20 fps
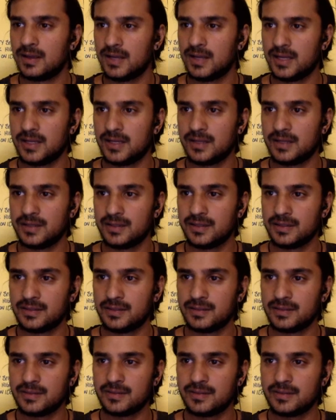And
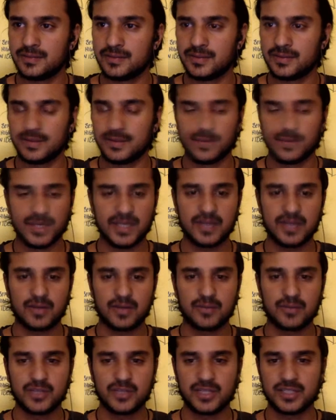the main
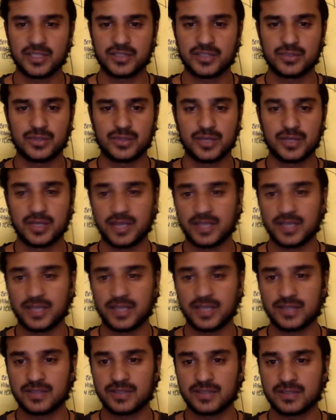object is to
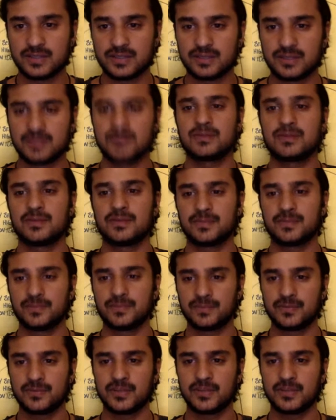enhance it,
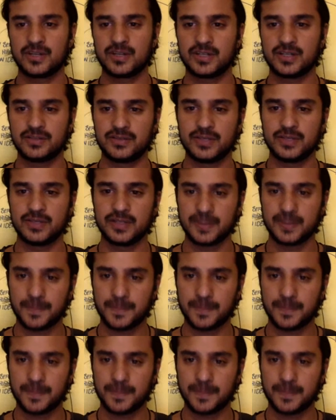the creativity.